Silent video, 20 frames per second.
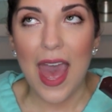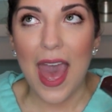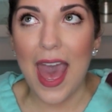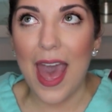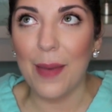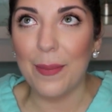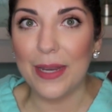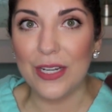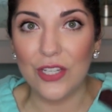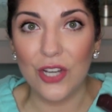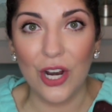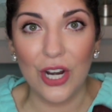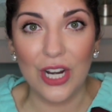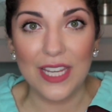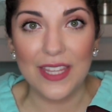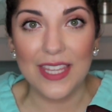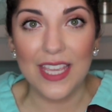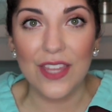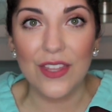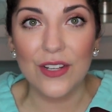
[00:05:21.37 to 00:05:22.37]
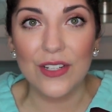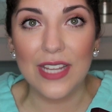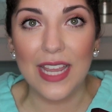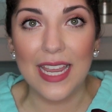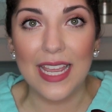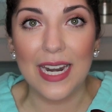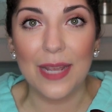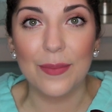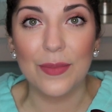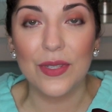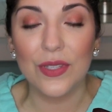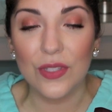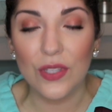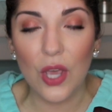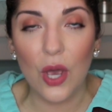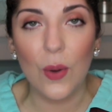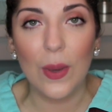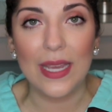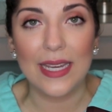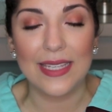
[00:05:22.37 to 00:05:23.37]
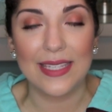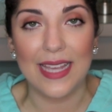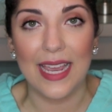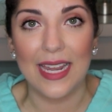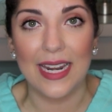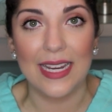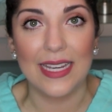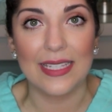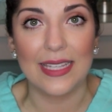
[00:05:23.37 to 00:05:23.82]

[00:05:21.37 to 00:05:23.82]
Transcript: at my Target the other day, and I'm so excited